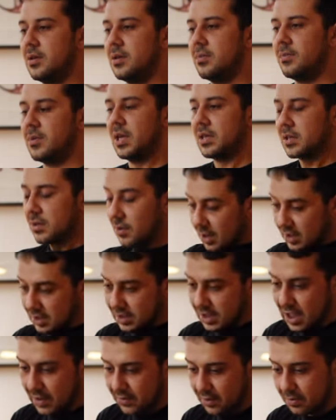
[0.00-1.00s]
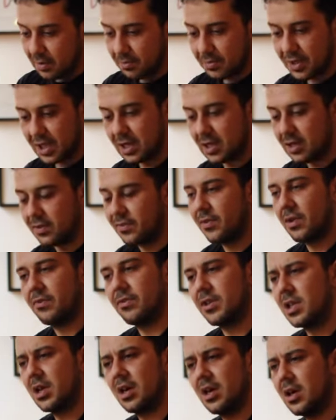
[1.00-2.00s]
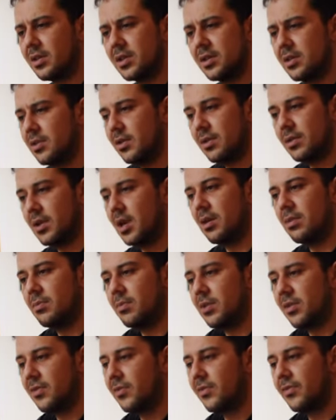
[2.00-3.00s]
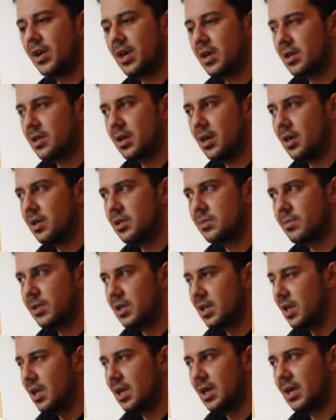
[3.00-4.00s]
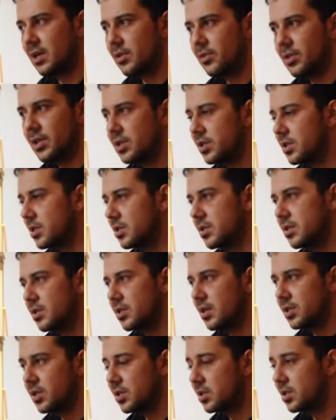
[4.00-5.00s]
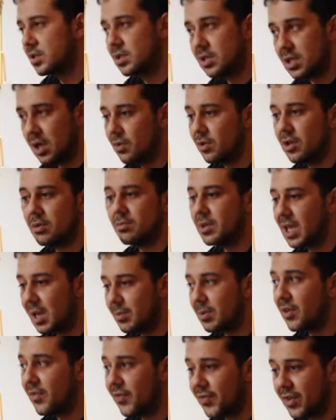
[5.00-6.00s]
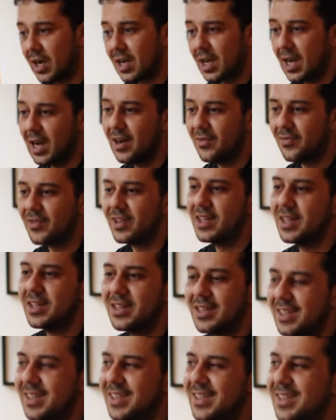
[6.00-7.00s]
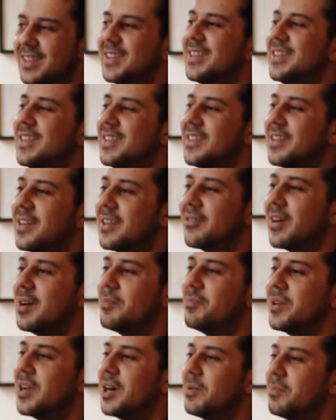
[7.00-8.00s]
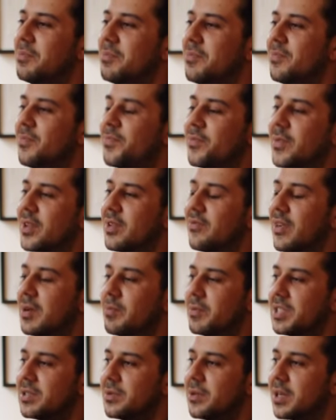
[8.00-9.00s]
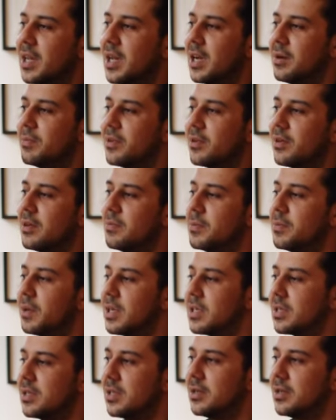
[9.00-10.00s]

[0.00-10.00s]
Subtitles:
But that was quite a scary one, being in a foreign yard and not knowing what the fuck. I can't speak their language. I just told them, get me the fuck out of here. They grabbed me up and ran me to a cab and got me back to the